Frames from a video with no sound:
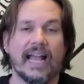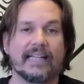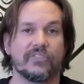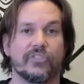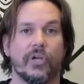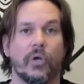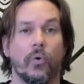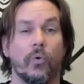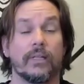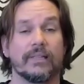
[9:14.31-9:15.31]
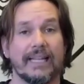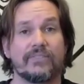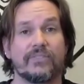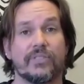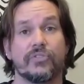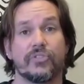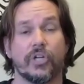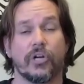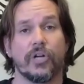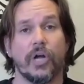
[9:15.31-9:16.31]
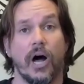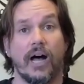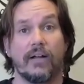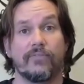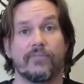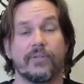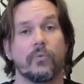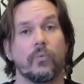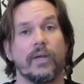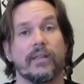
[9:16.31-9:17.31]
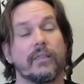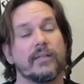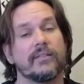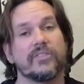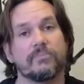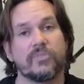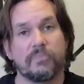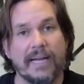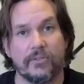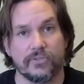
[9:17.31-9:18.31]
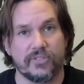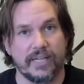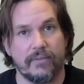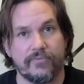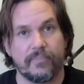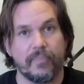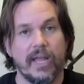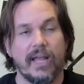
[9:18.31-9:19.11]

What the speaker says: And so let's start off with some spinal stuff.